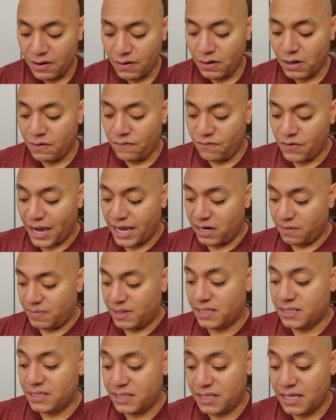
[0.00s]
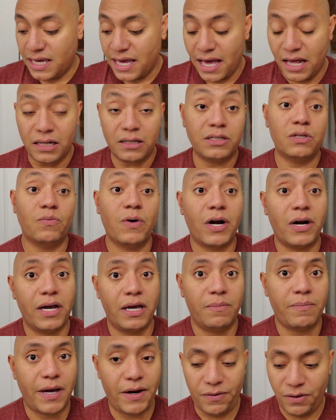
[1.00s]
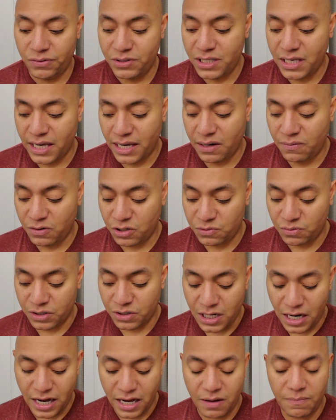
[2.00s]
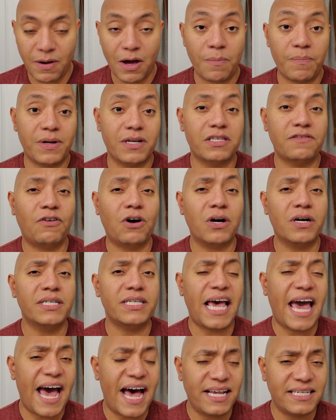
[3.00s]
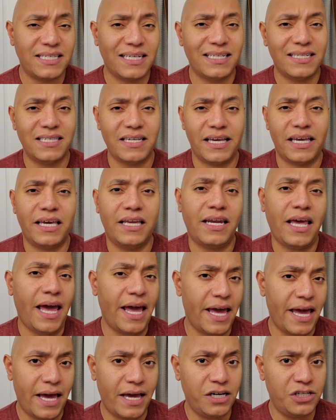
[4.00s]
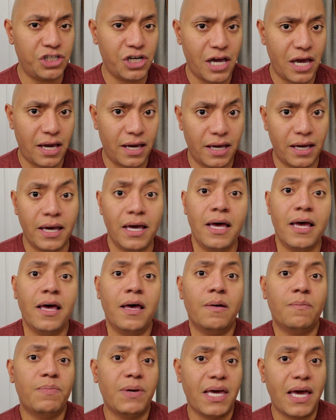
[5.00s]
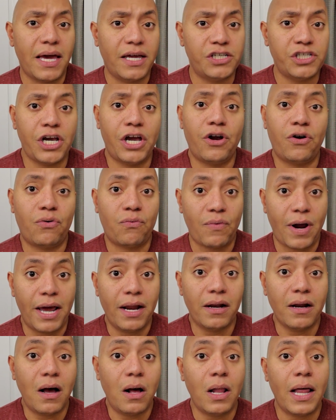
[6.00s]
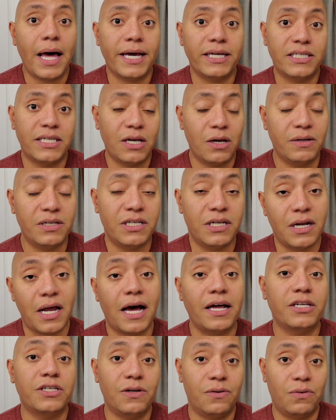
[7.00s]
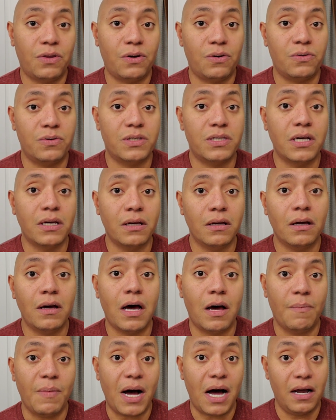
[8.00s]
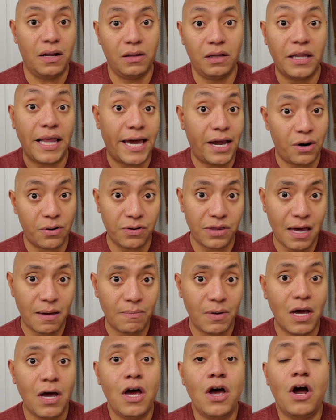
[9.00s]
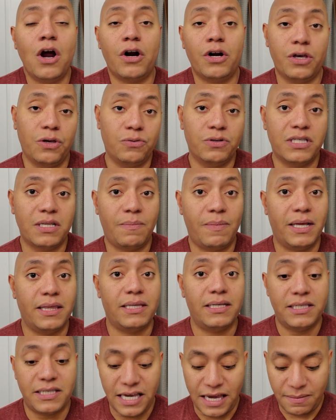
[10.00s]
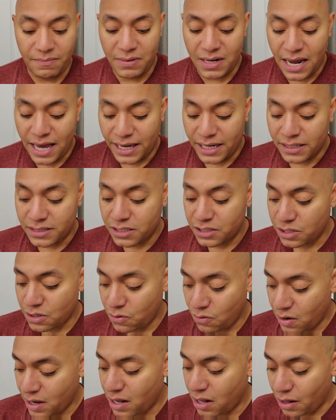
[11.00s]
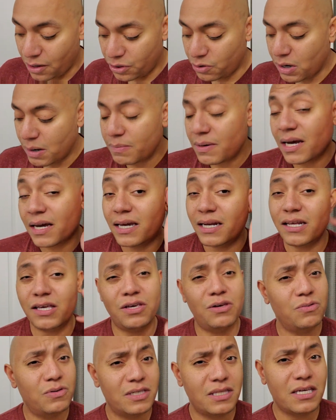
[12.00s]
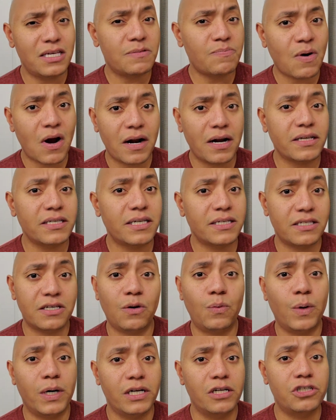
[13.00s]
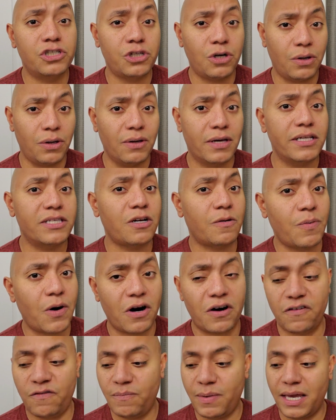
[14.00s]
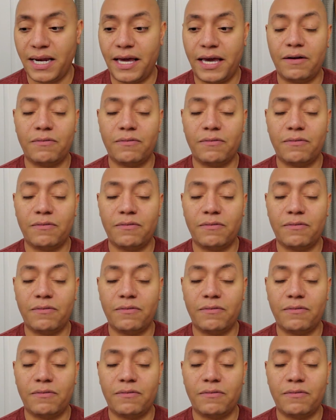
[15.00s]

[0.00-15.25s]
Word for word: a vitamin C elsewhere in my routine, which we'll talk about, but as far as acids like an AHA, BHA, or retinol, I tend to not do those, layer them or use them on the same night. So although I'm not going to use these products, I still wanted to show you because they're part of my night